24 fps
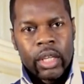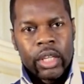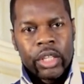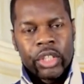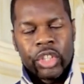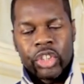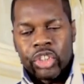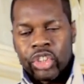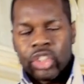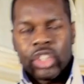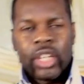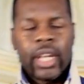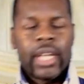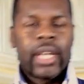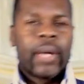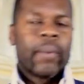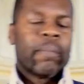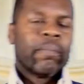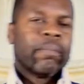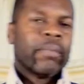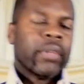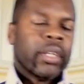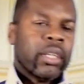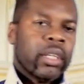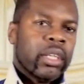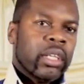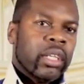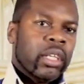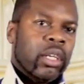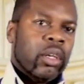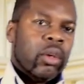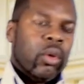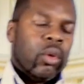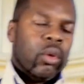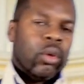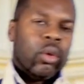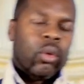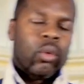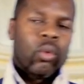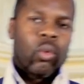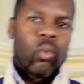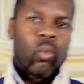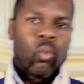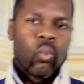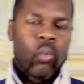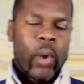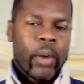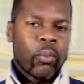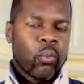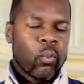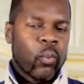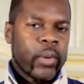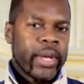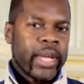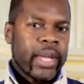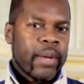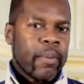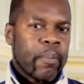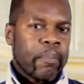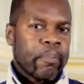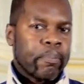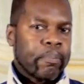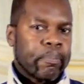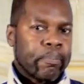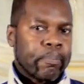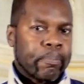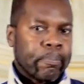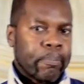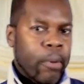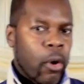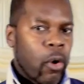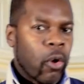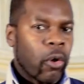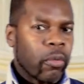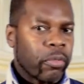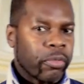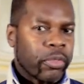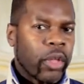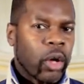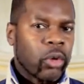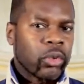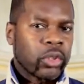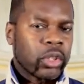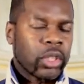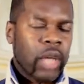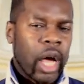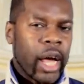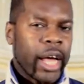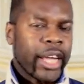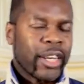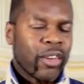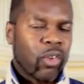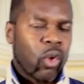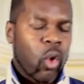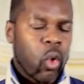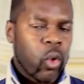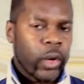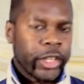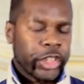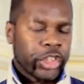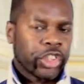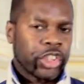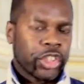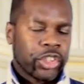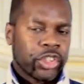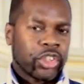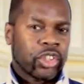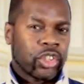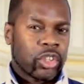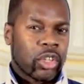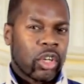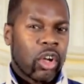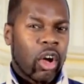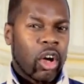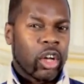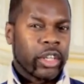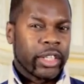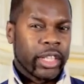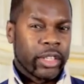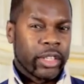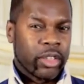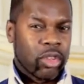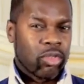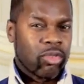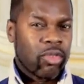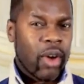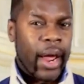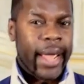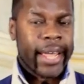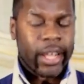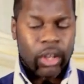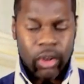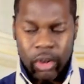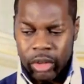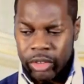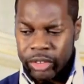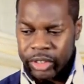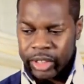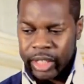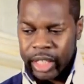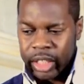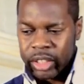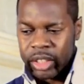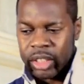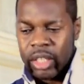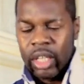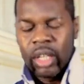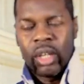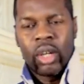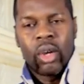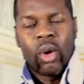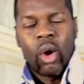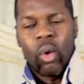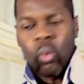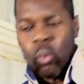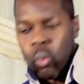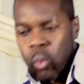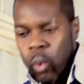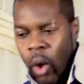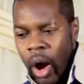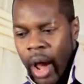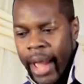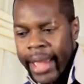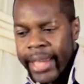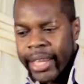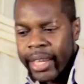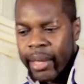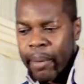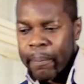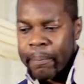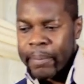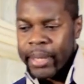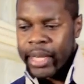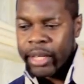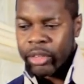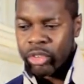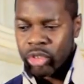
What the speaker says: You see, when we put those kind of questions to God in the right context, why can be a